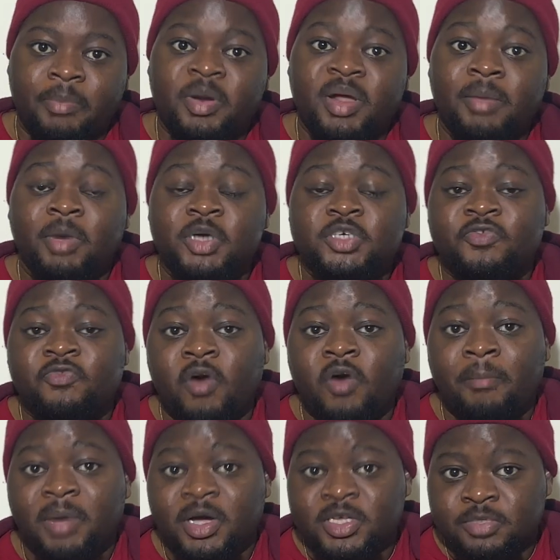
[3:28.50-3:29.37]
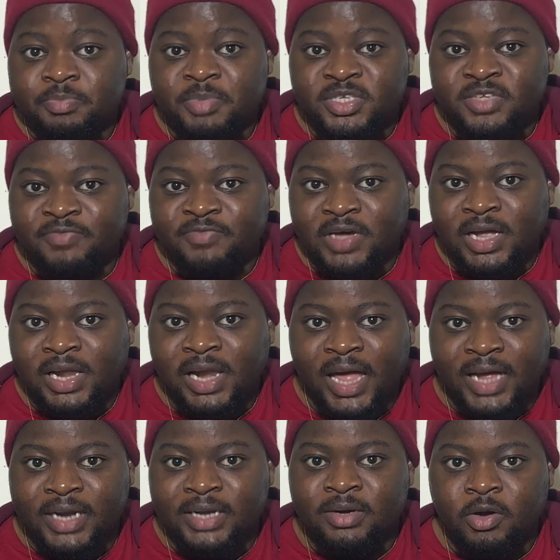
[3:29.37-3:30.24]
They're pretty much from a
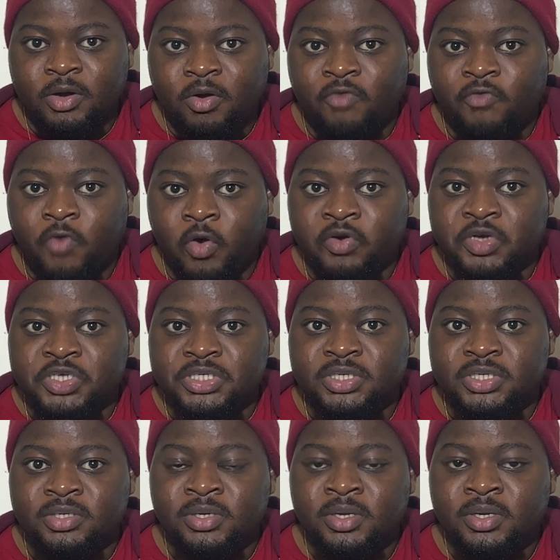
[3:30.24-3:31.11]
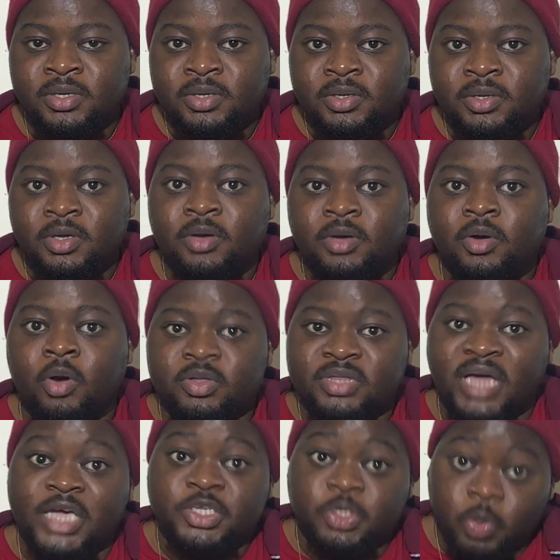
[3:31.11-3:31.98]
specific clan of origin
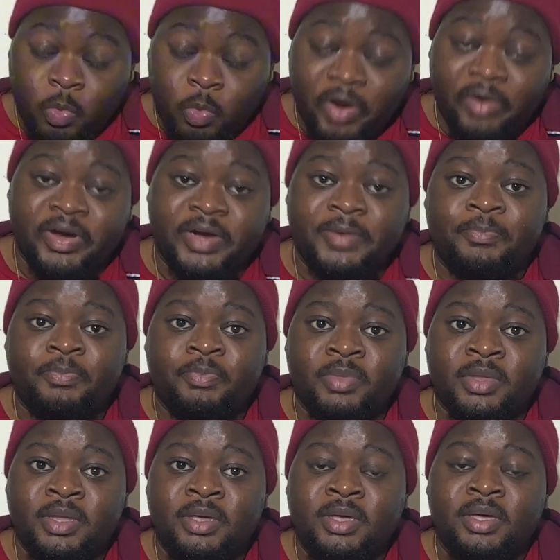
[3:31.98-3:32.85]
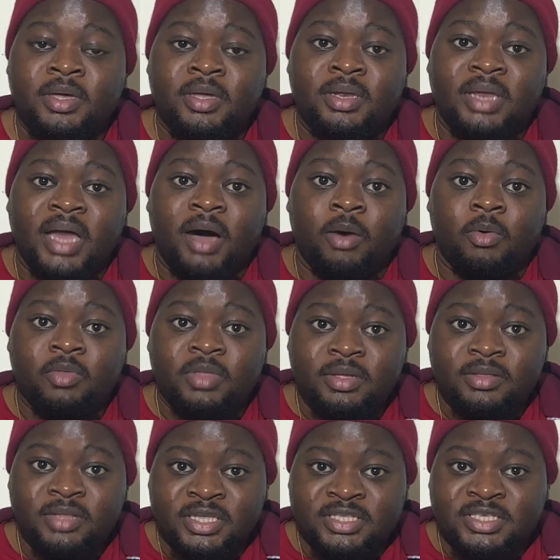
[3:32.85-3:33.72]
called the Isienmwenro.
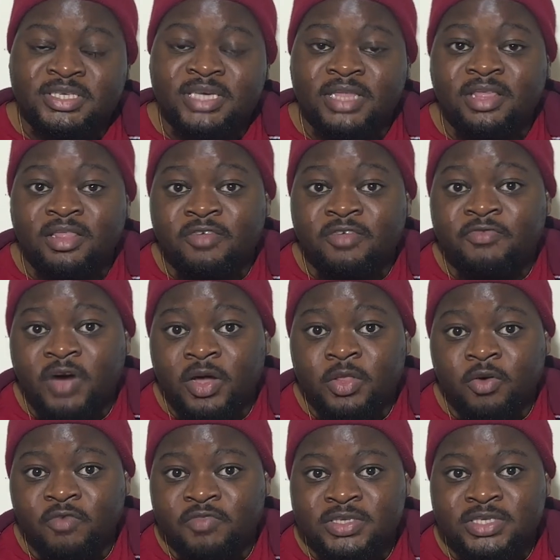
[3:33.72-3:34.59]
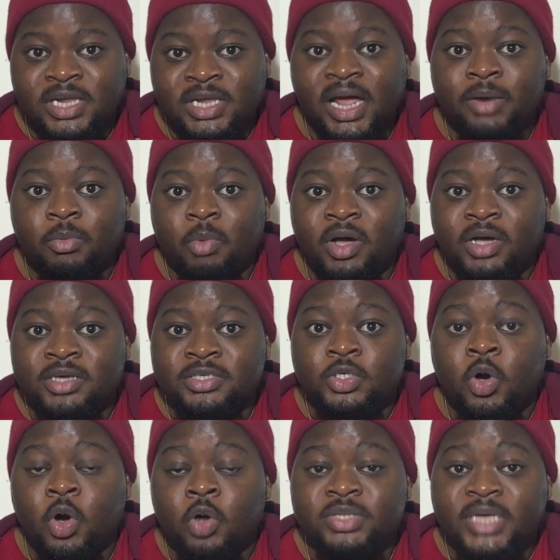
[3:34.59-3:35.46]
Now, it's said that the father of this clan
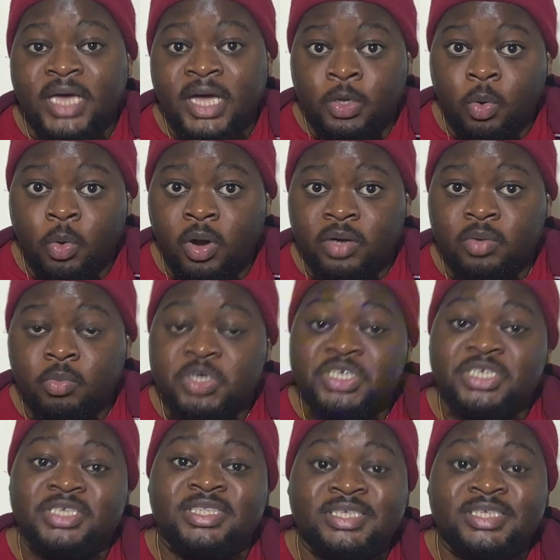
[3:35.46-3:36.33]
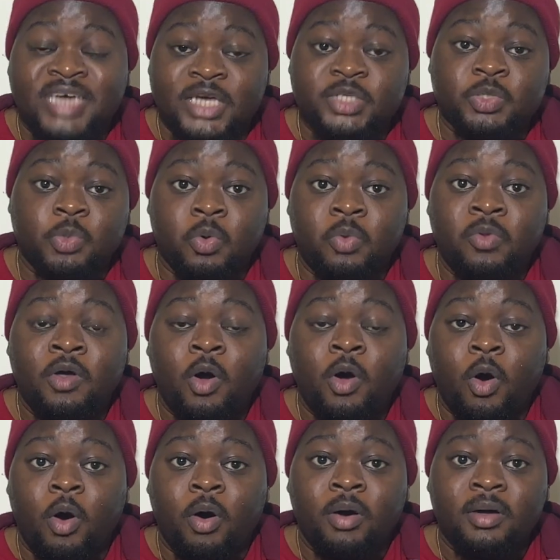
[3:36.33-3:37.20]
was called Edogun, which is the title
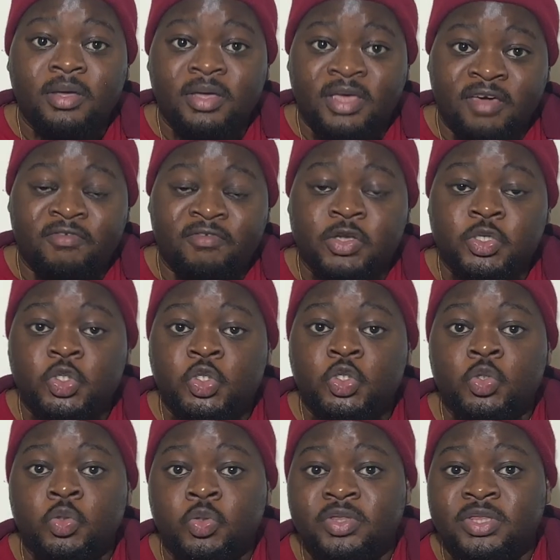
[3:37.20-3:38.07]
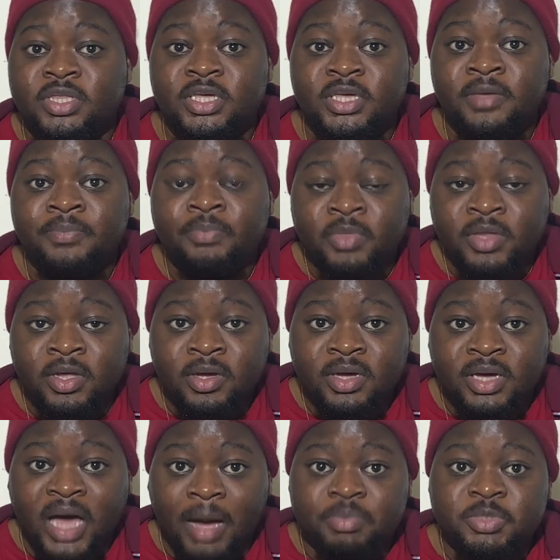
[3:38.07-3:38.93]
given to the
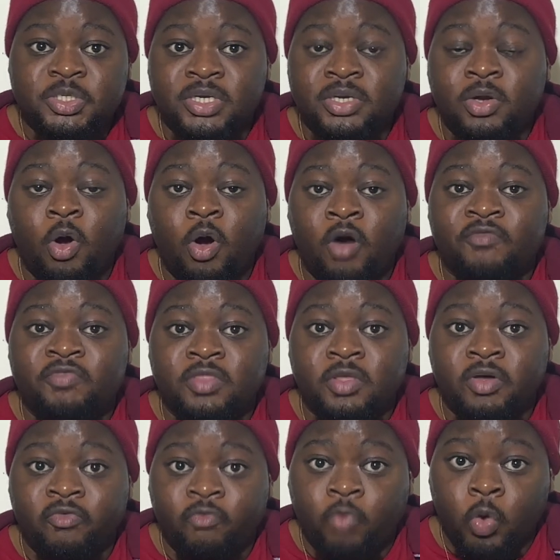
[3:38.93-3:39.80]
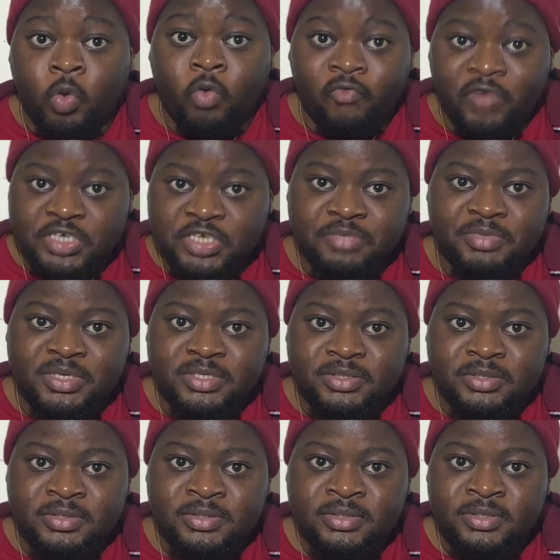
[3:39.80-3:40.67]
captain of the royal
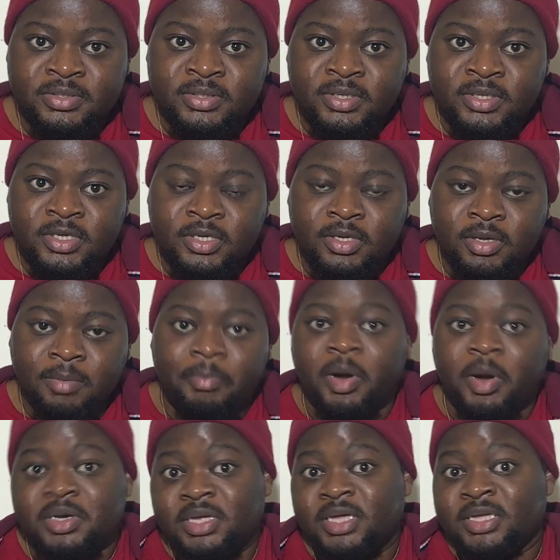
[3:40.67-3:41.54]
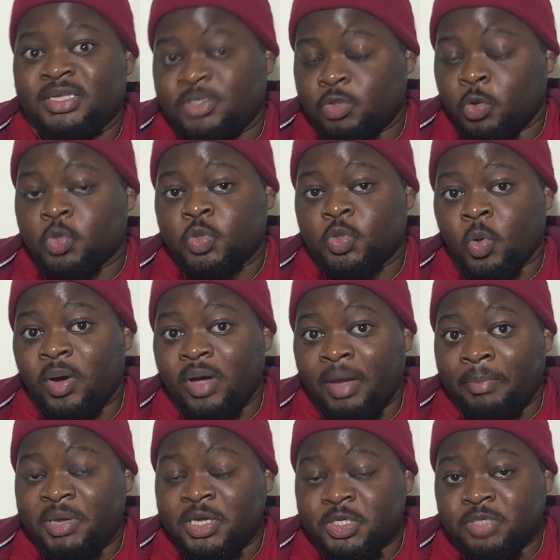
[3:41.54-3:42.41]
regiment, but it
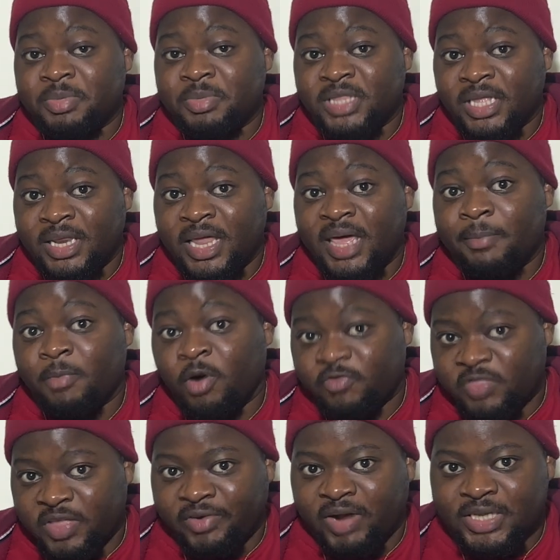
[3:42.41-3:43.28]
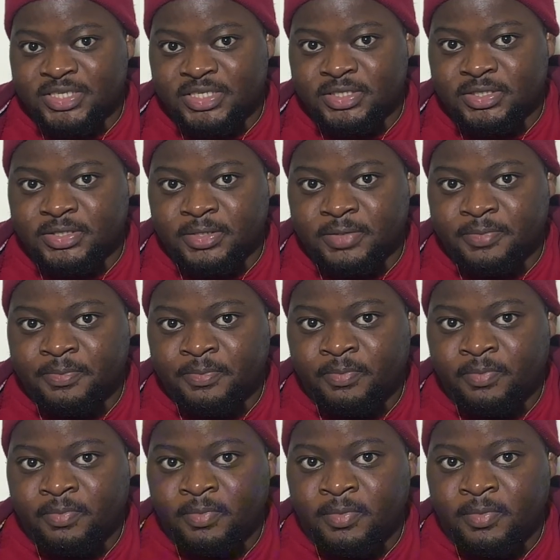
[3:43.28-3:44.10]
also appears to be the name of their ancestor.